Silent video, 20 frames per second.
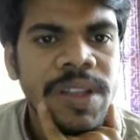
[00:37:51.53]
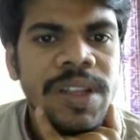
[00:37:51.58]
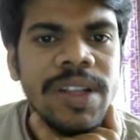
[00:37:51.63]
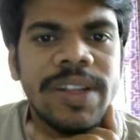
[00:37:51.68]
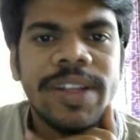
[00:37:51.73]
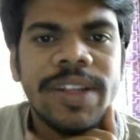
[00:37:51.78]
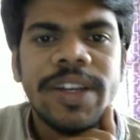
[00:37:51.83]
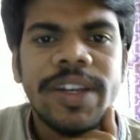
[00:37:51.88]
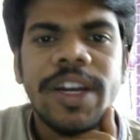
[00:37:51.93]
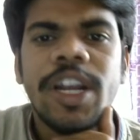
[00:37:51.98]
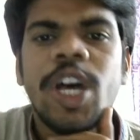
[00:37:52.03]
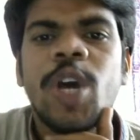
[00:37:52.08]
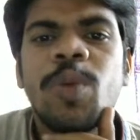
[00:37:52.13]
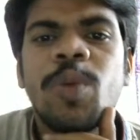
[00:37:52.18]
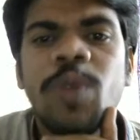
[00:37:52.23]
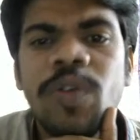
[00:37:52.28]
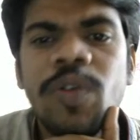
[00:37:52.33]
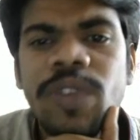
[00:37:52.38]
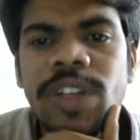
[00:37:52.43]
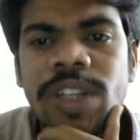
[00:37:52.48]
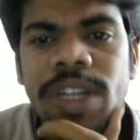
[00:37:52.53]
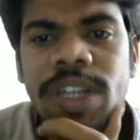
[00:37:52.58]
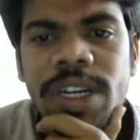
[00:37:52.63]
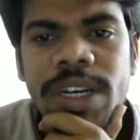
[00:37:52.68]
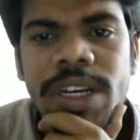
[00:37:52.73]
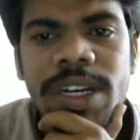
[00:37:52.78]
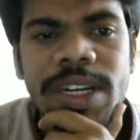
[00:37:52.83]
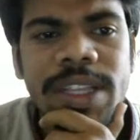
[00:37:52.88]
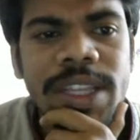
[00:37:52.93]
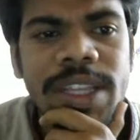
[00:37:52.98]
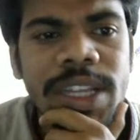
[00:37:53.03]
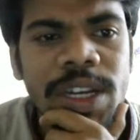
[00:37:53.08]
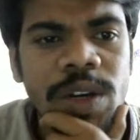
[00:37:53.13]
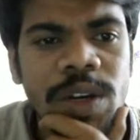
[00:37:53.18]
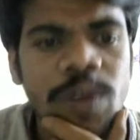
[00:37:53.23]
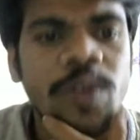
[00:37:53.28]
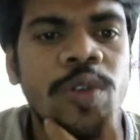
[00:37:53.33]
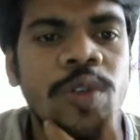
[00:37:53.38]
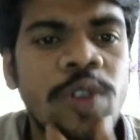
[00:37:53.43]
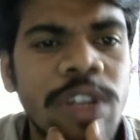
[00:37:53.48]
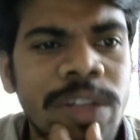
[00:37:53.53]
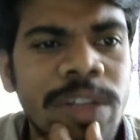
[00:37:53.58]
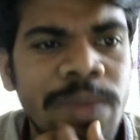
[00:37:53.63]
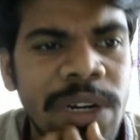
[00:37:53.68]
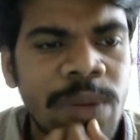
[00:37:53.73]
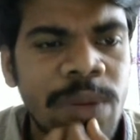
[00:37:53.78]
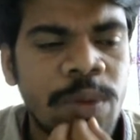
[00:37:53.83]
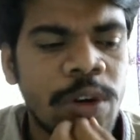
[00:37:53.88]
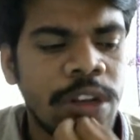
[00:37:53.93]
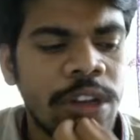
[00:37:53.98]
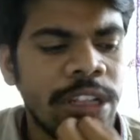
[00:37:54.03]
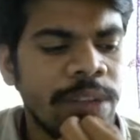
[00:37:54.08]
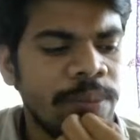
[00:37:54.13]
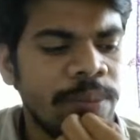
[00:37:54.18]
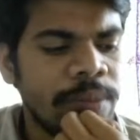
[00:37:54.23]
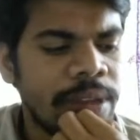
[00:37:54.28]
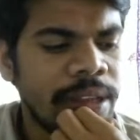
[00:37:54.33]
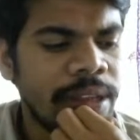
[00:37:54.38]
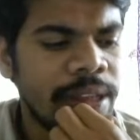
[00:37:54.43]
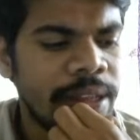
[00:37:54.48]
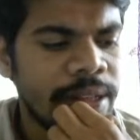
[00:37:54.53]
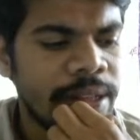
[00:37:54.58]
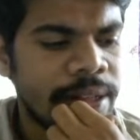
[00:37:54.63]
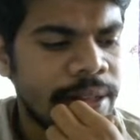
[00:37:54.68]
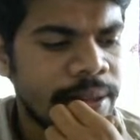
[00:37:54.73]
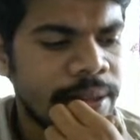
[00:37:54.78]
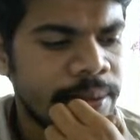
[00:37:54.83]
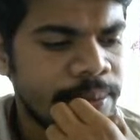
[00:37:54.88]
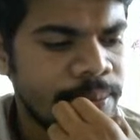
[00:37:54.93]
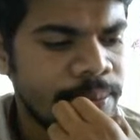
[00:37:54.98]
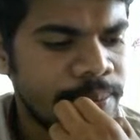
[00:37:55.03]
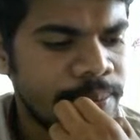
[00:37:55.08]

Steroid hormone which regulates the glucose metabolism is?